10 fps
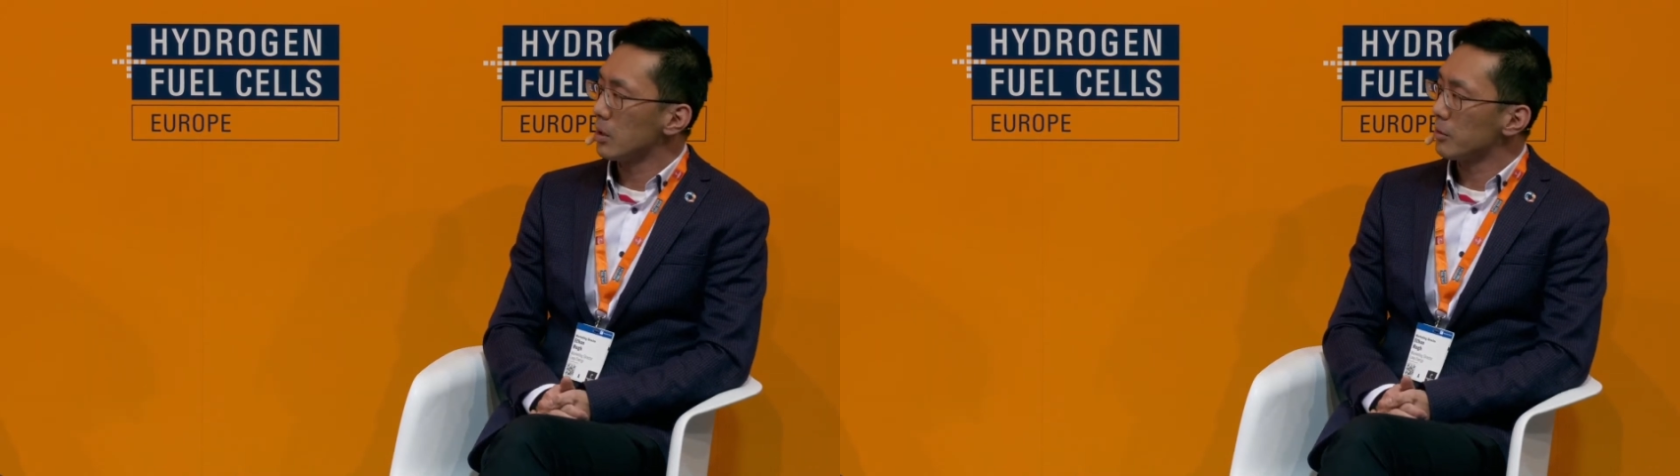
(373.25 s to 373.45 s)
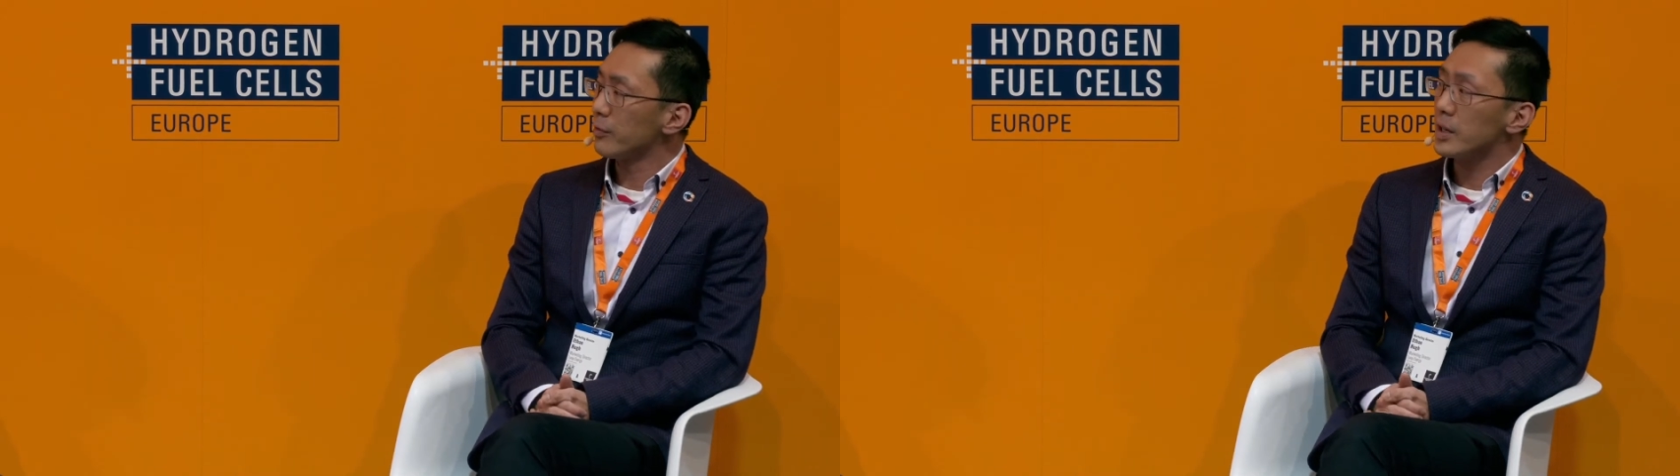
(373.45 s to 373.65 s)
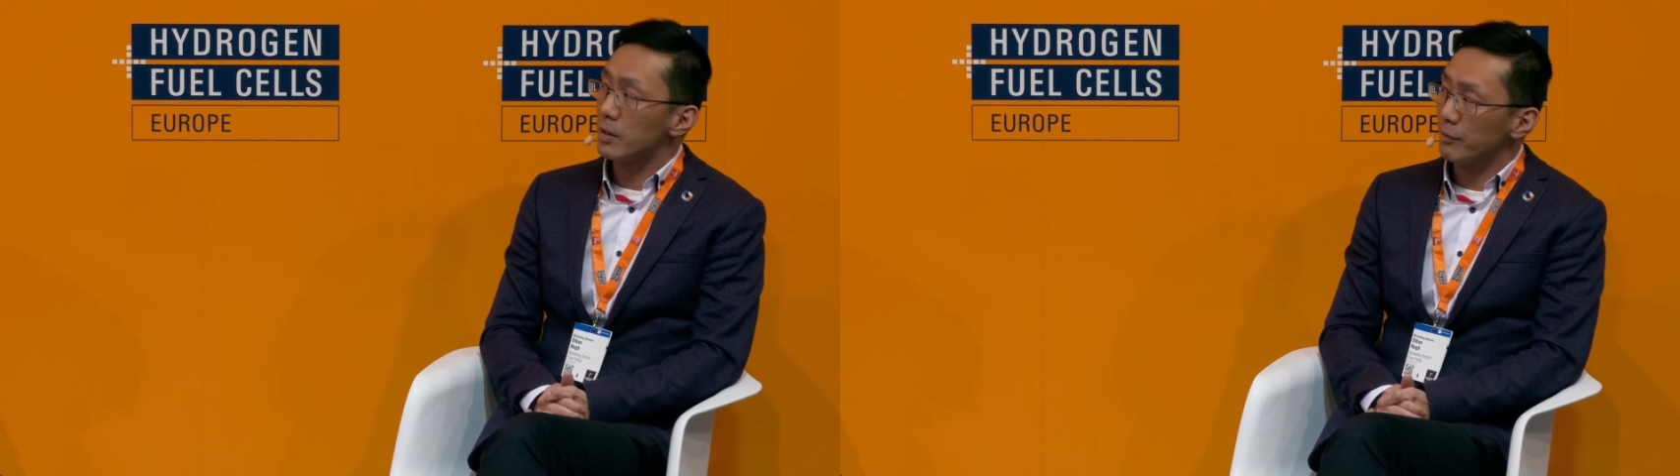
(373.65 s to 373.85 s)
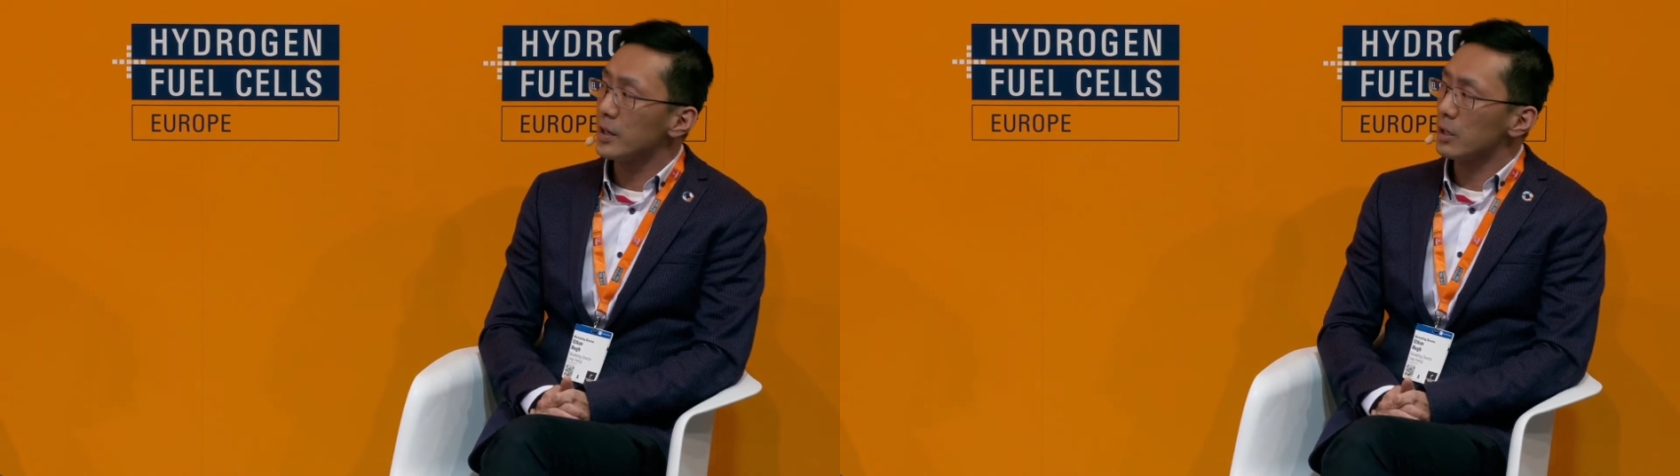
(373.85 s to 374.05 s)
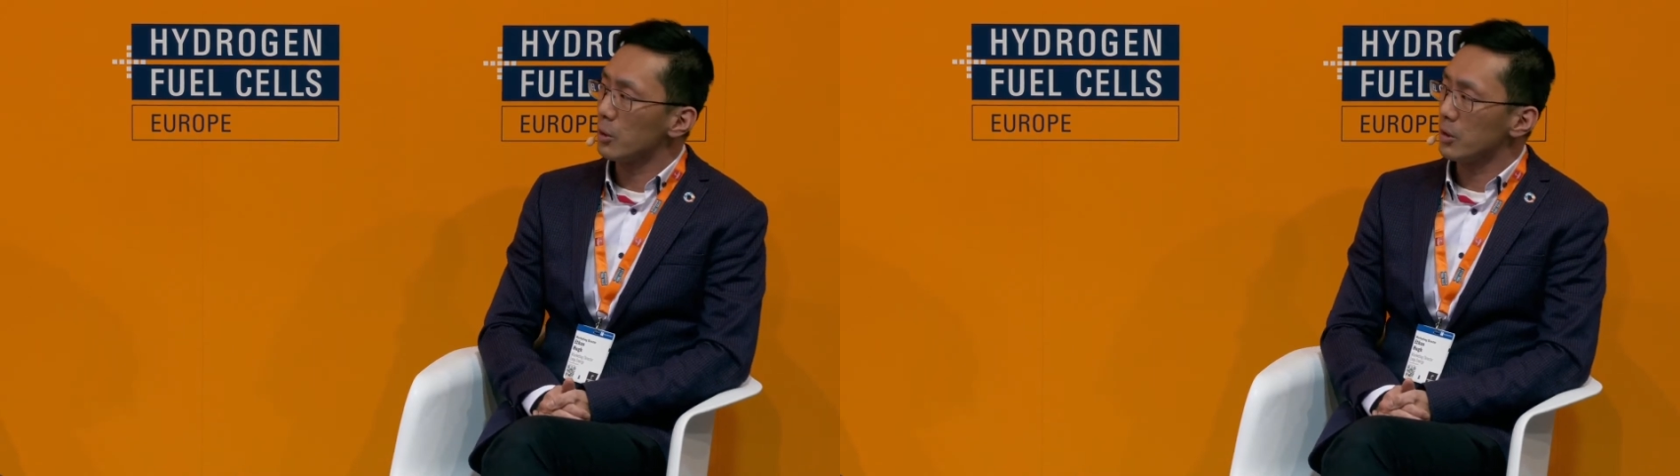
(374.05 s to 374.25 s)

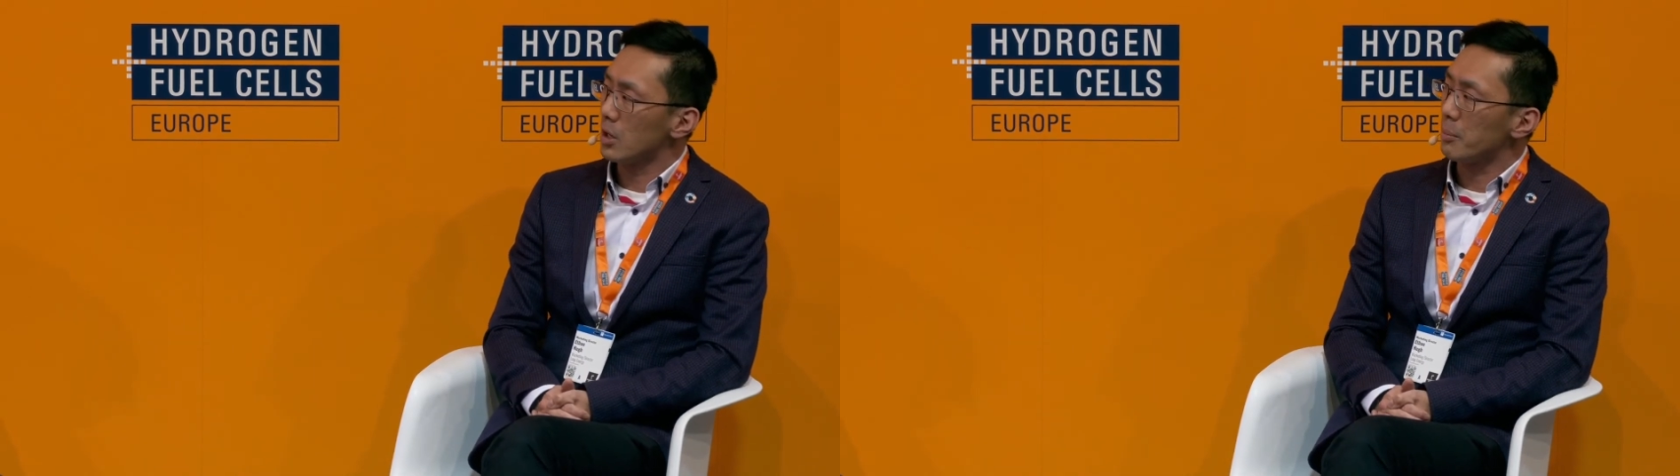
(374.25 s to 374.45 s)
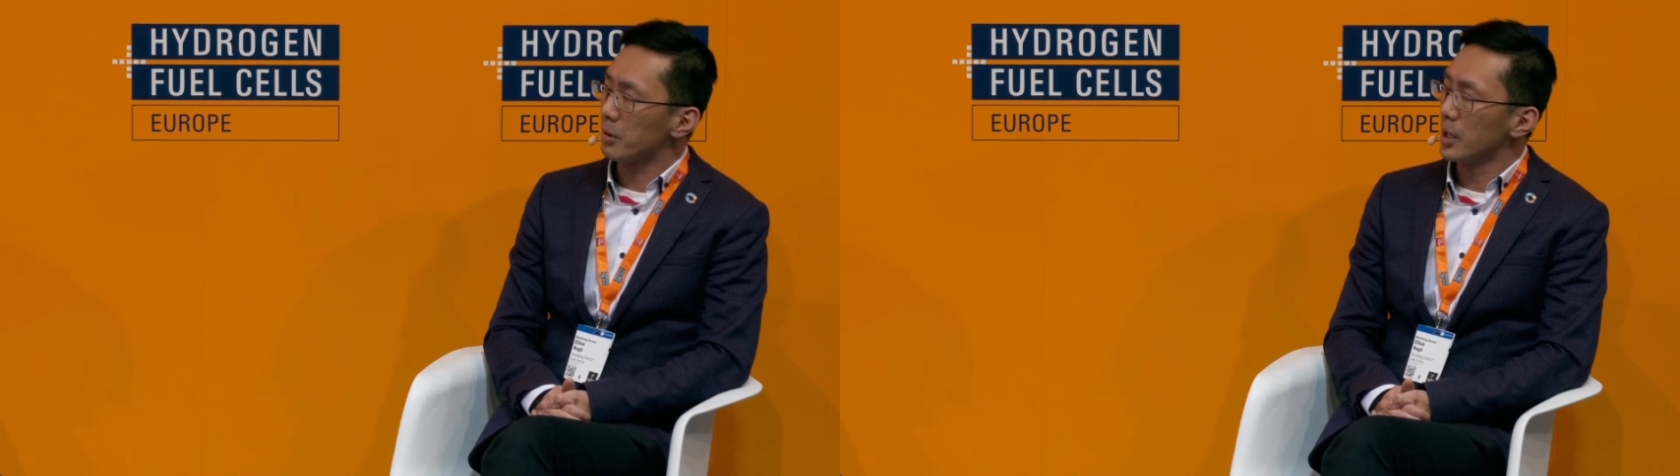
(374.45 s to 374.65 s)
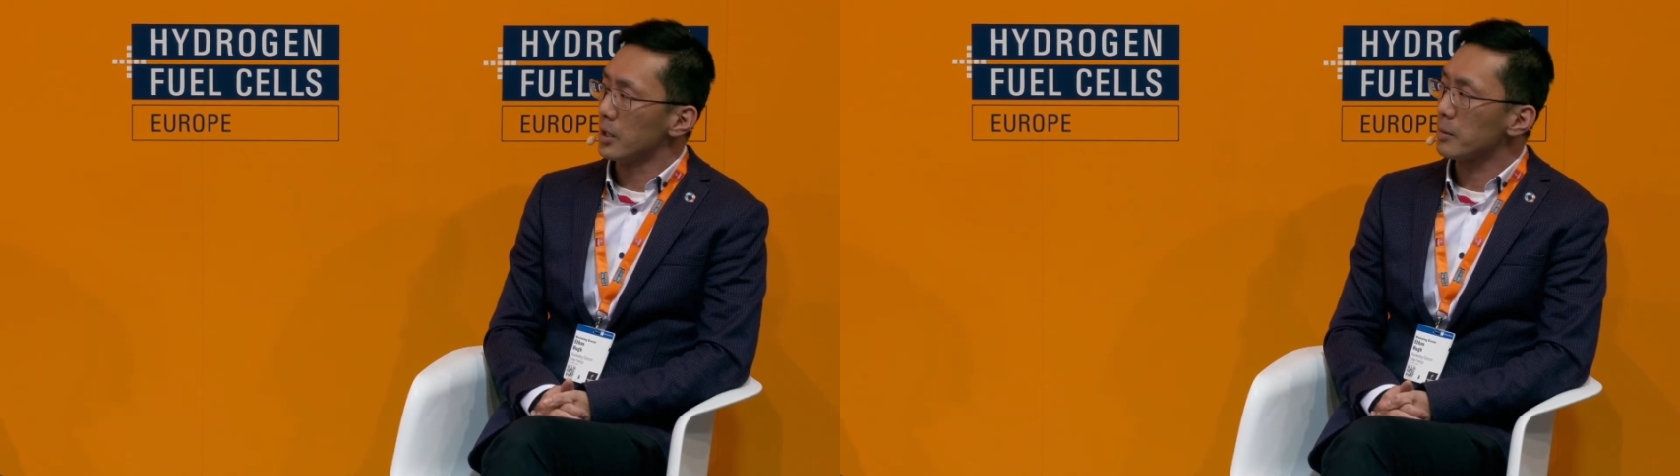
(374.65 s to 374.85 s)
fleet owner and operator.